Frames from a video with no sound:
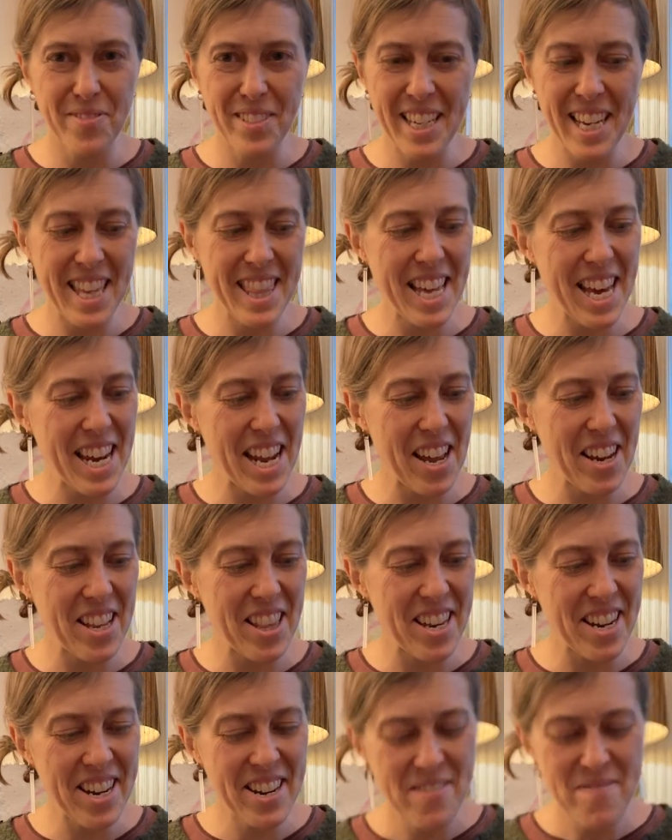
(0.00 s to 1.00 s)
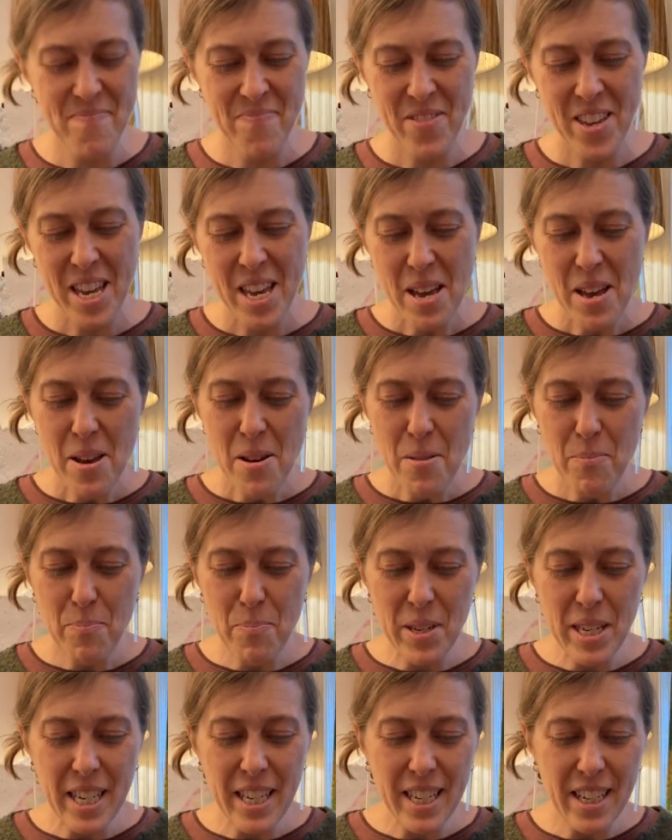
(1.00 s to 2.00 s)
get that out of there,
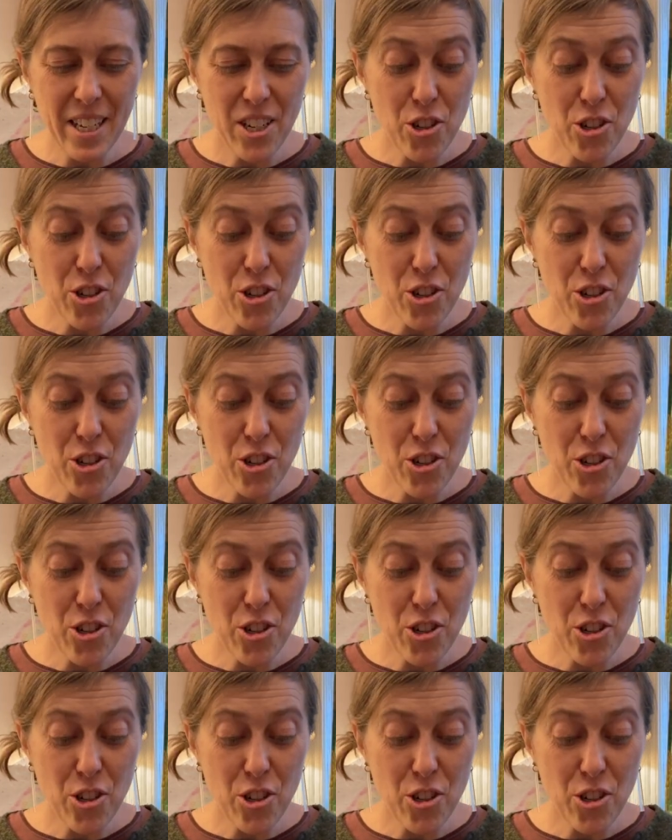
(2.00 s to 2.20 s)
be